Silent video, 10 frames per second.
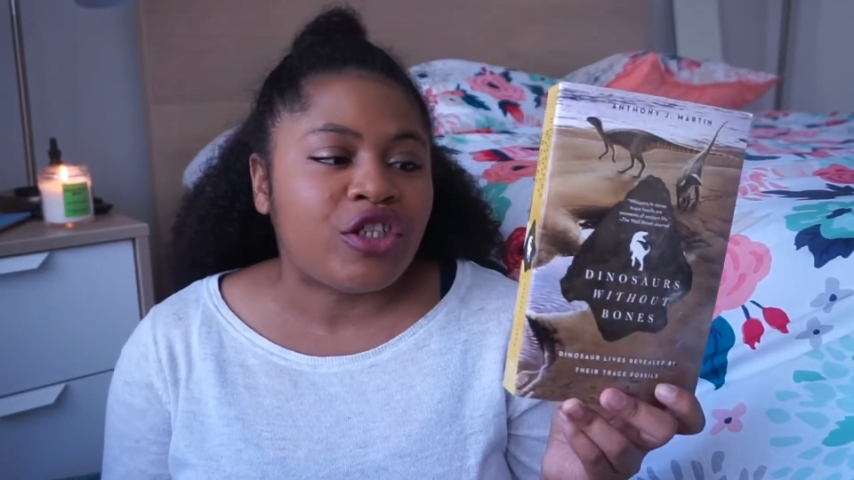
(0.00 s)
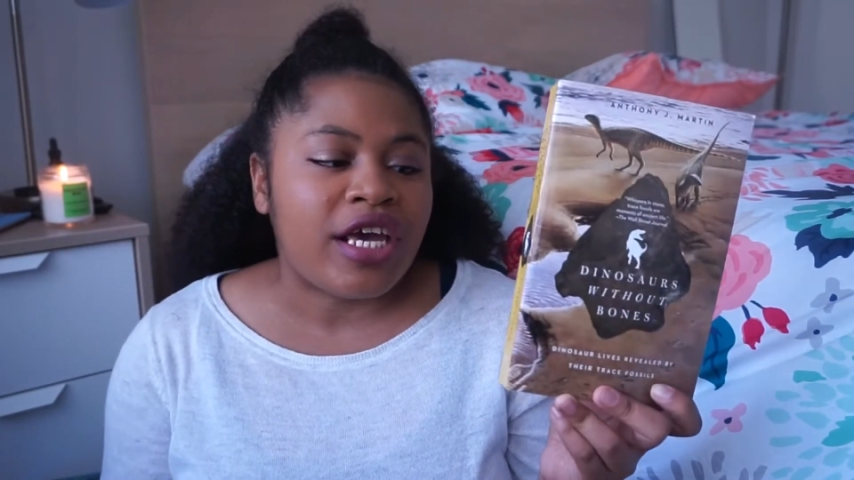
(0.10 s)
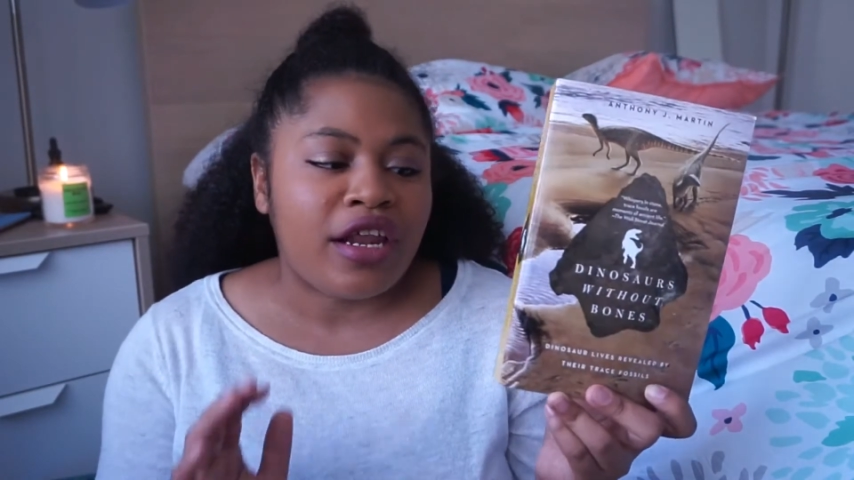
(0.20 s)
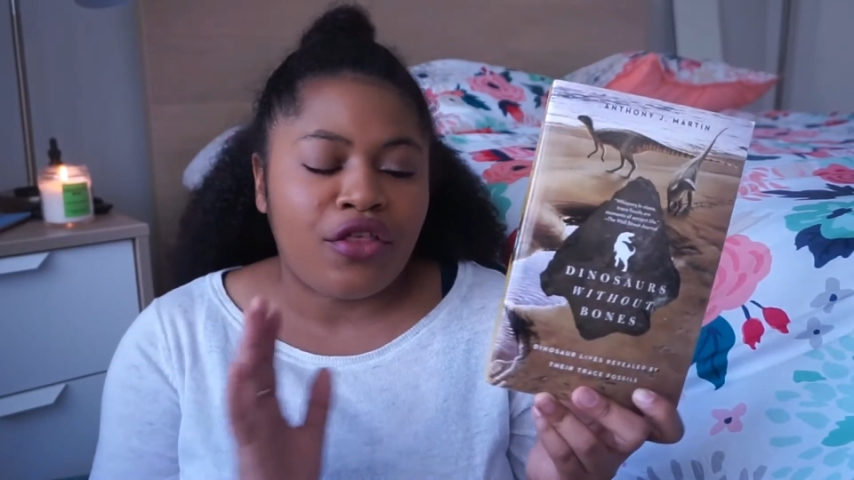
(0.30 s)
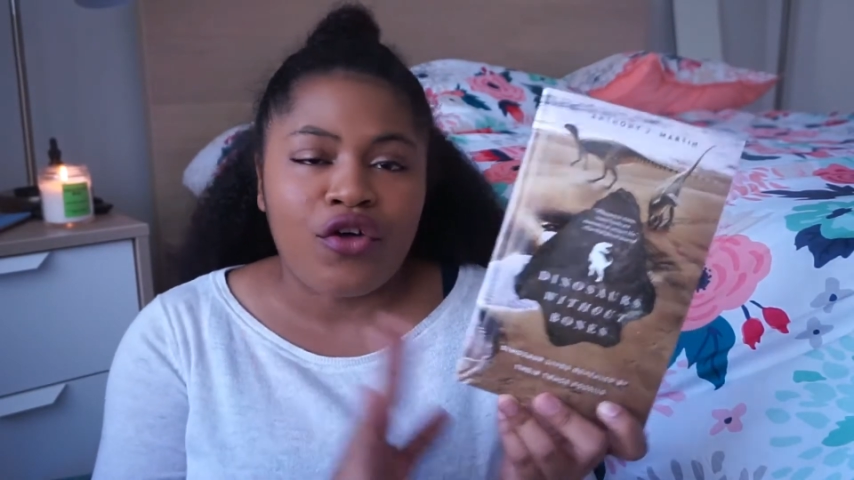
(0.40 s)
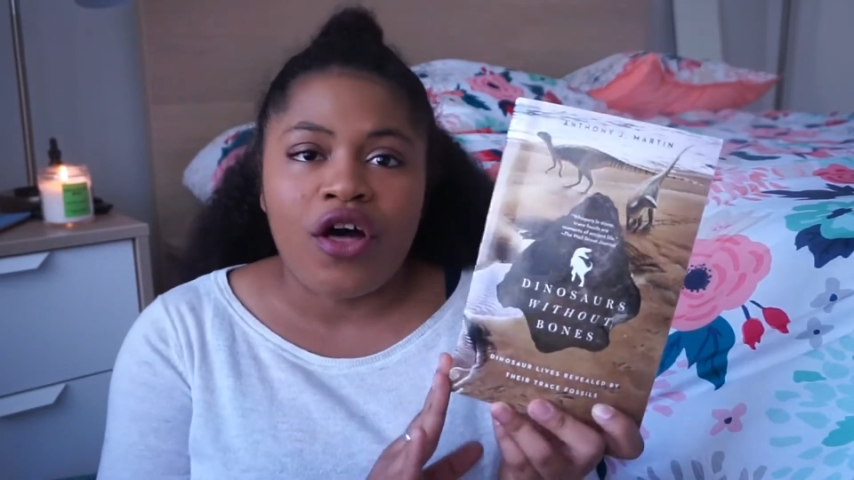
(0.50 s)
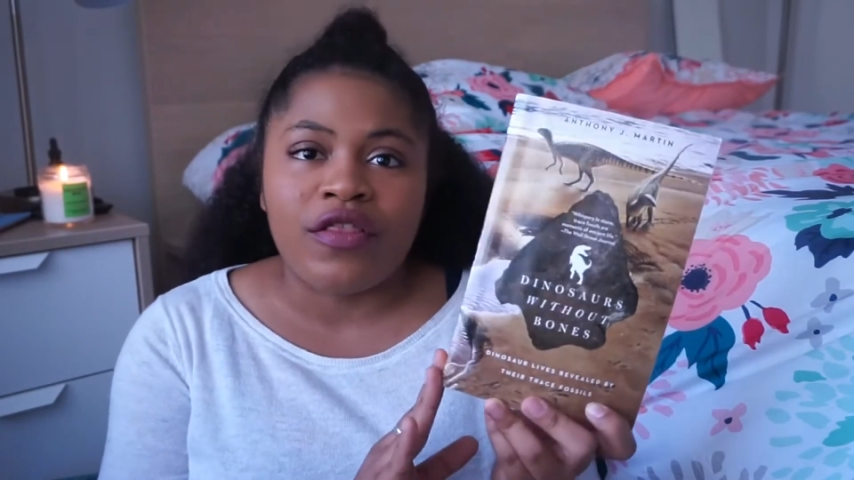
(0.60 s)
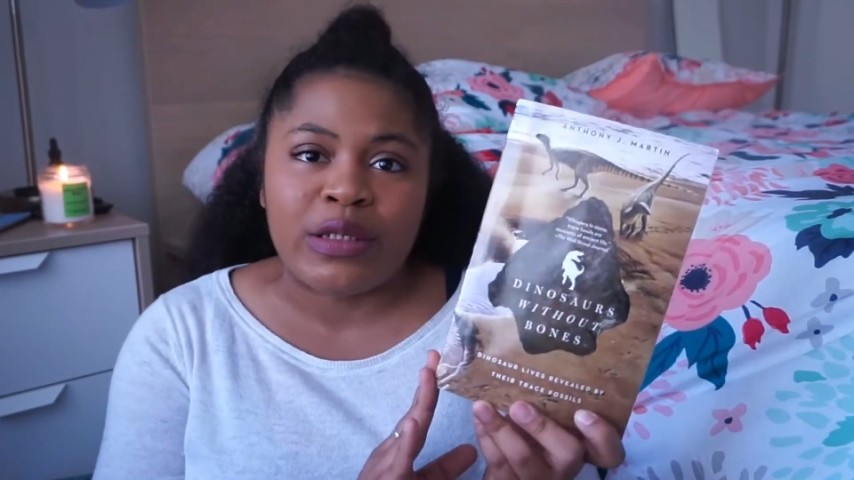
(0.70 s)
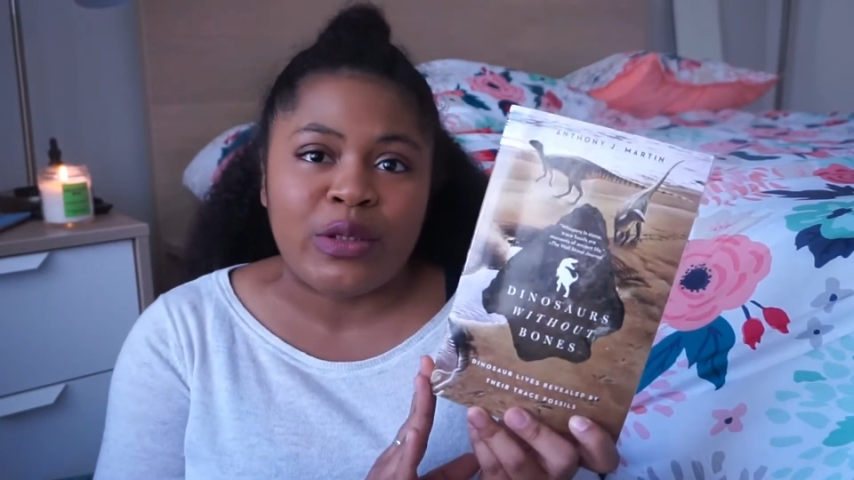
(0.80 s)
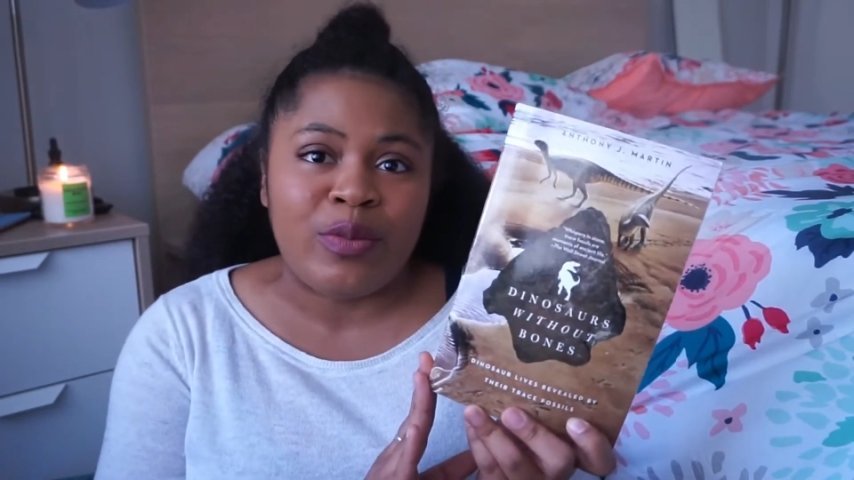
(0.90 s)
and I thought
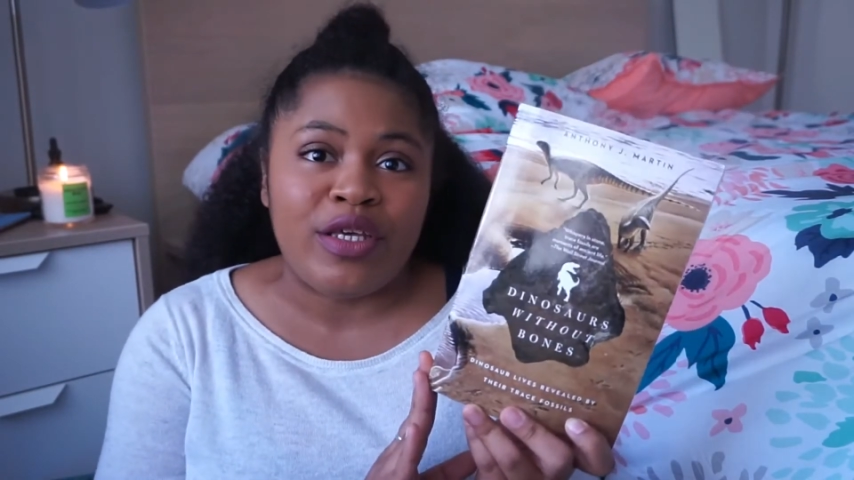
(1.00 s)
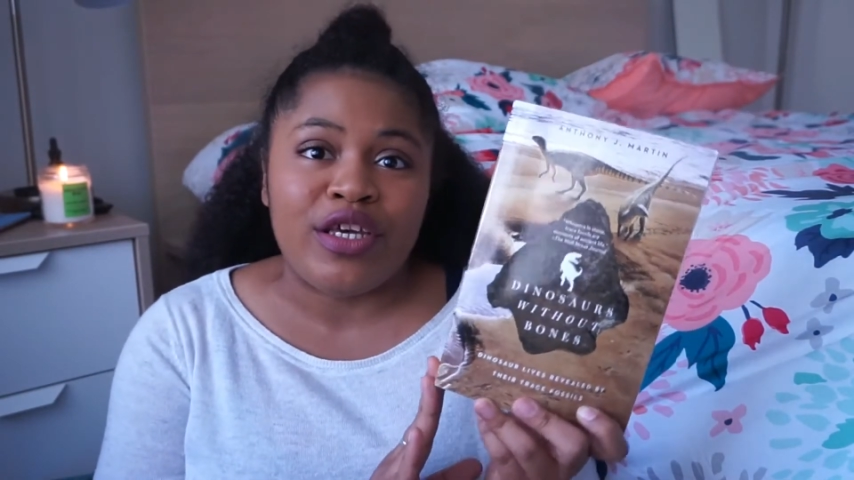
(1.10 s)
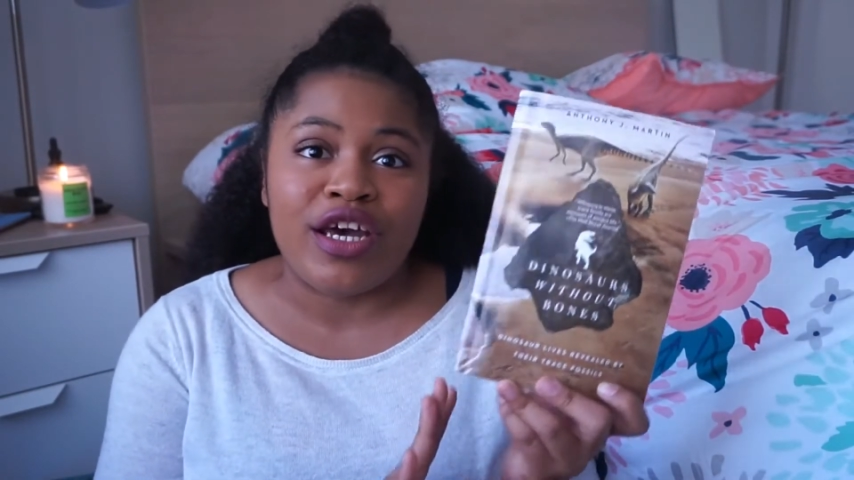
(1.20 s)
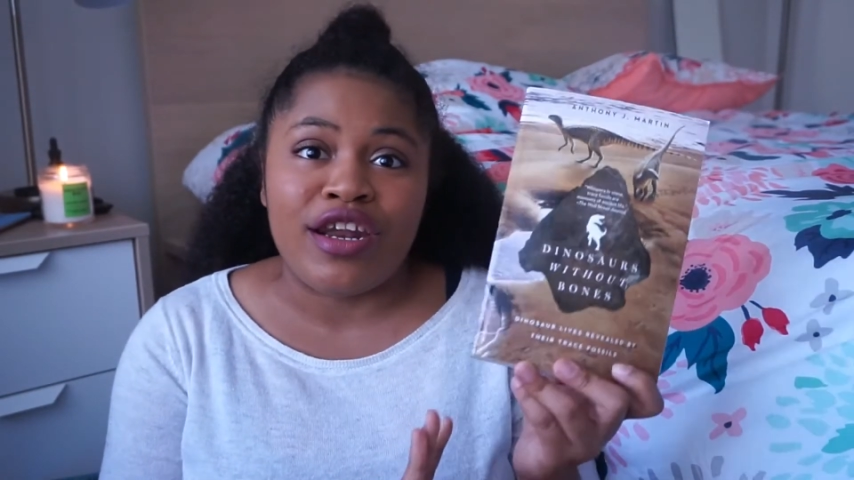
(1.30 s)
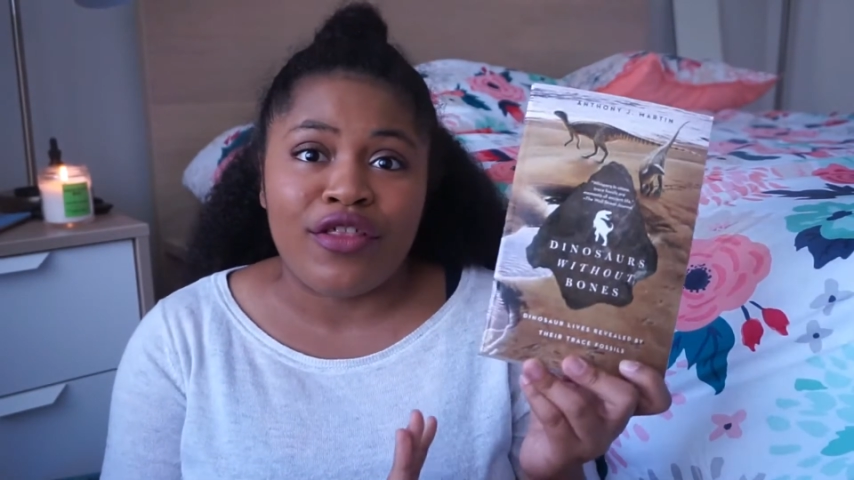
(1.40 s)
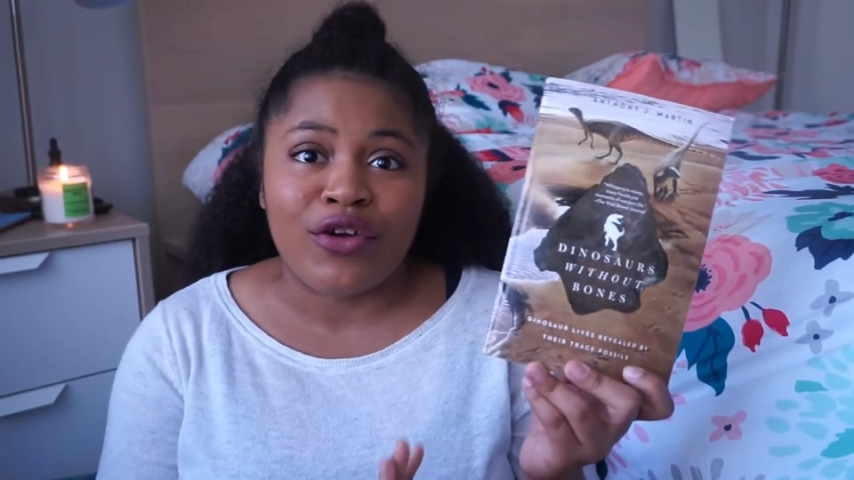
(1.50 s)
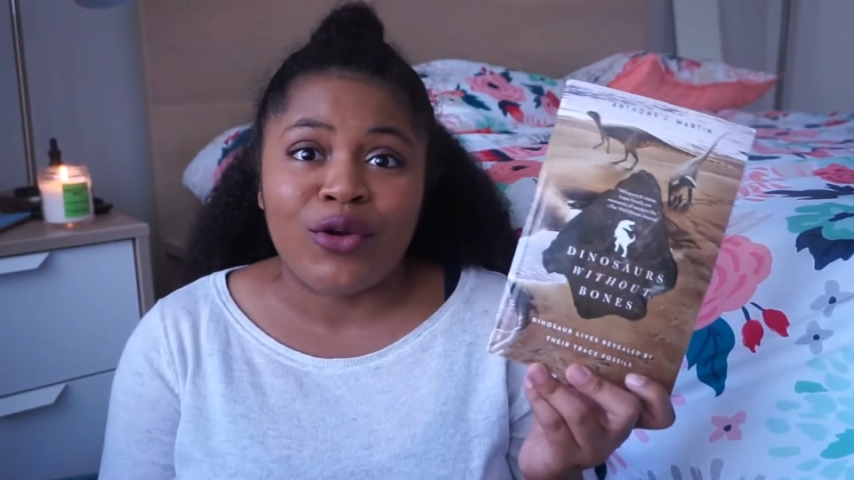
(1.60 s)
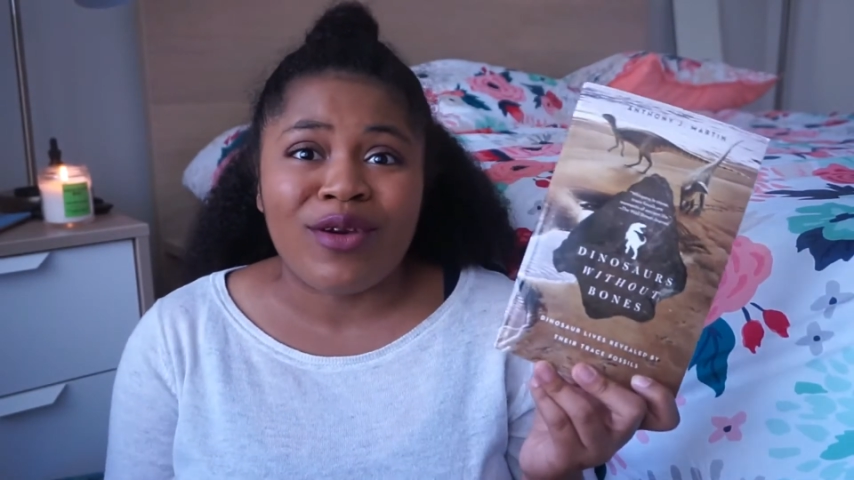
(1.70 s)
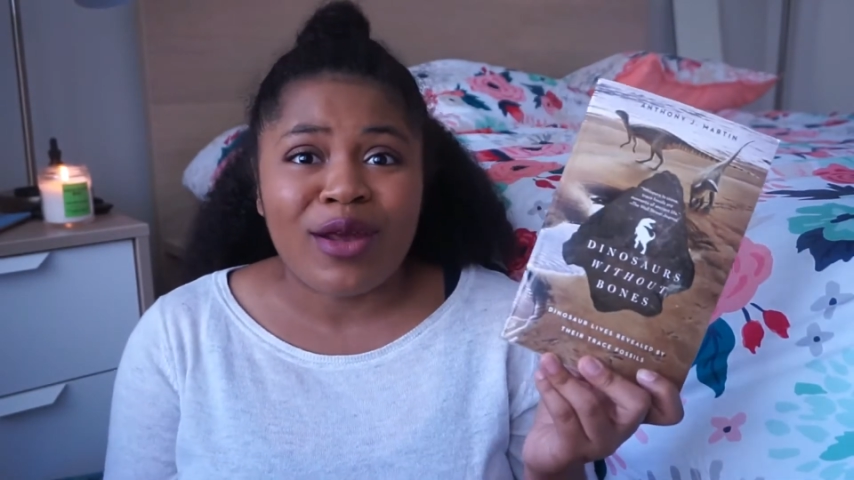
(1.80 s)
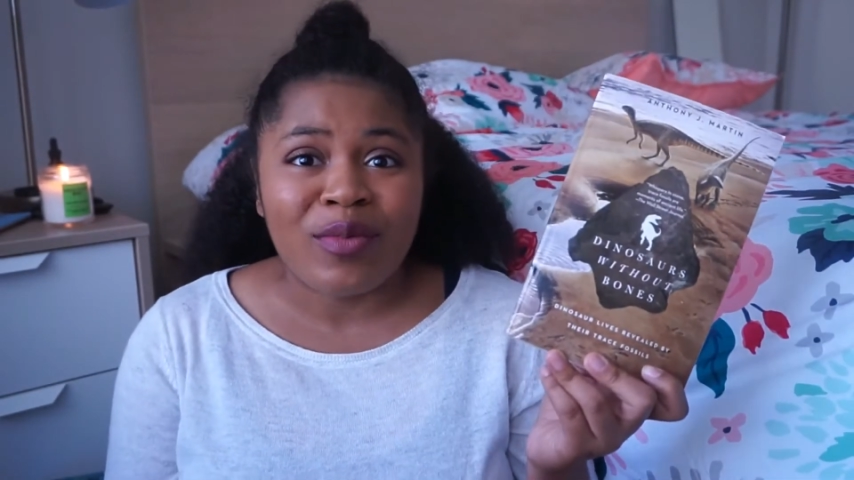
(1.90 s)
this would be another
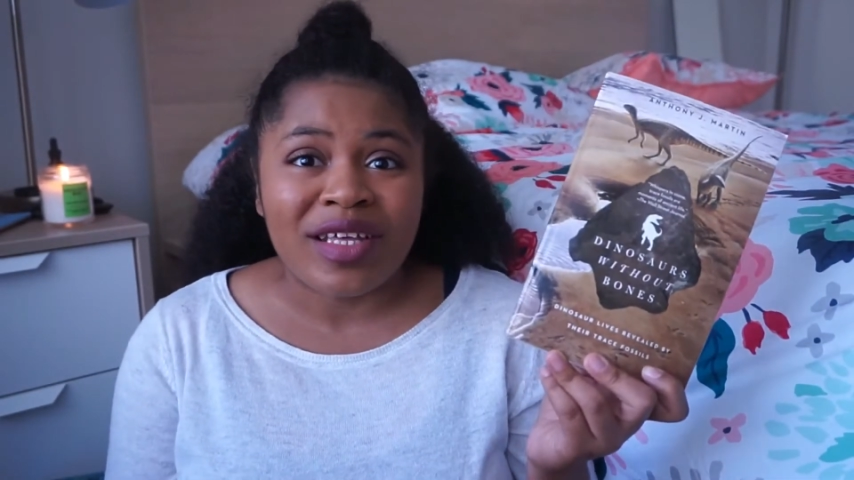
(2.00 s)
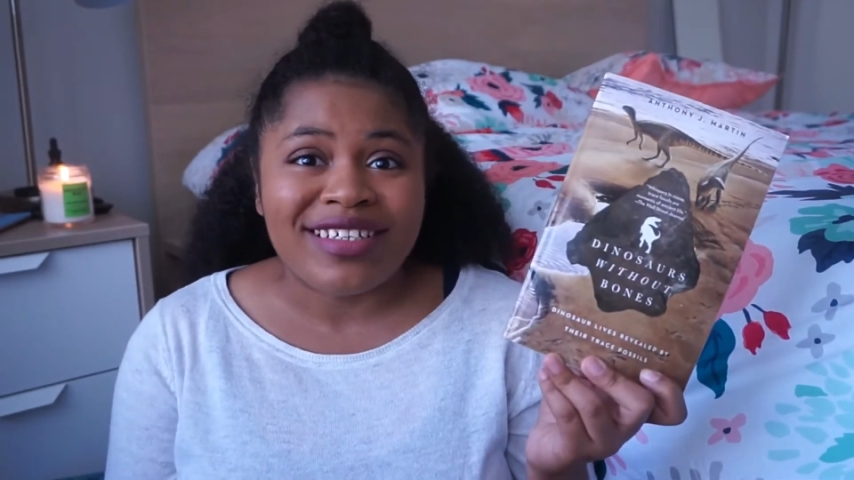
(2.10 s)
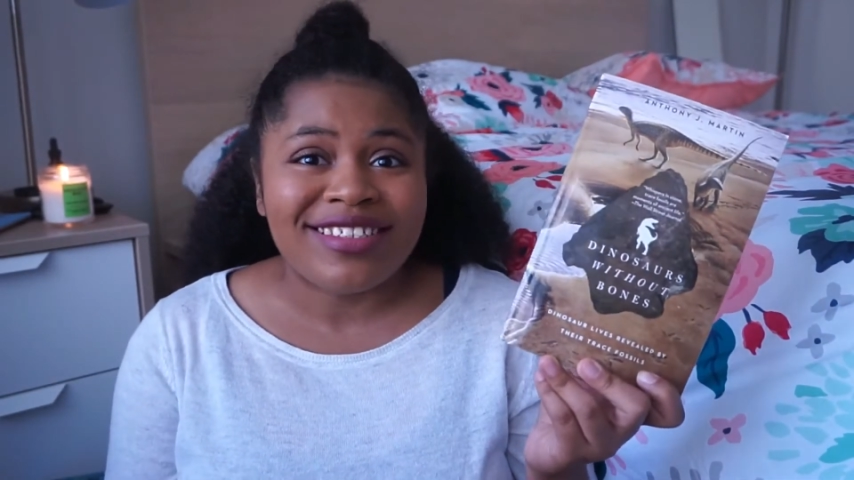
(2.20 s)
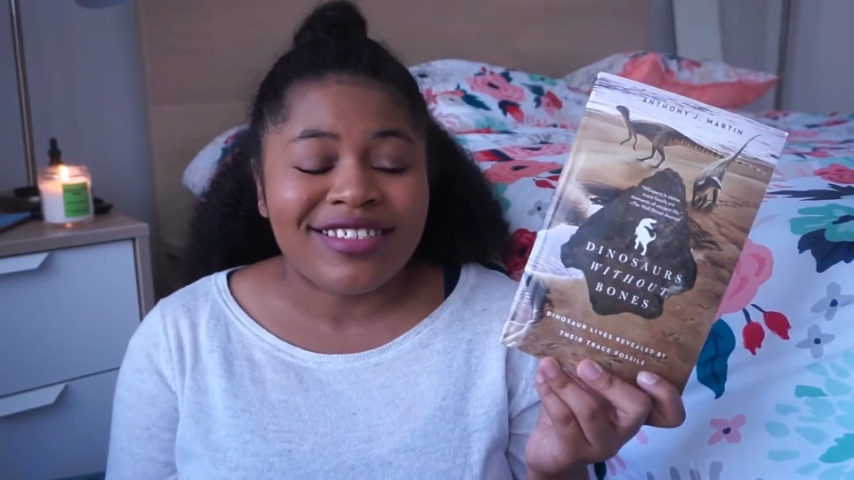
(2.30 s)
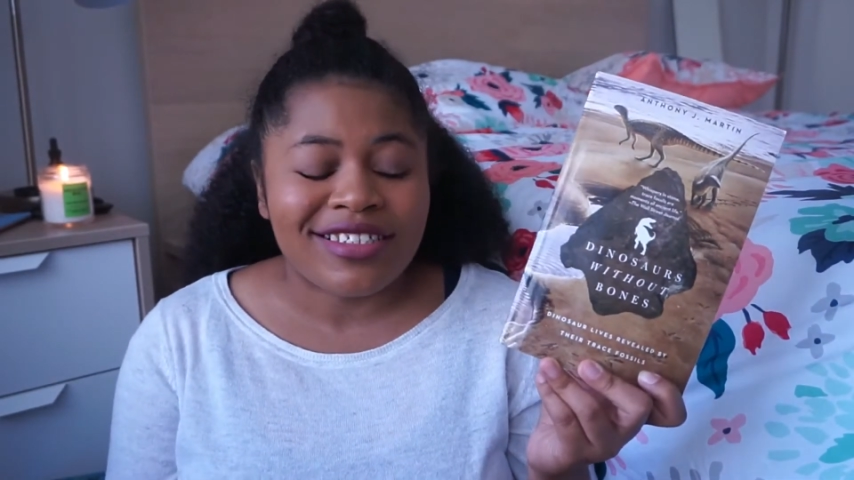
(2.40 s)
great place to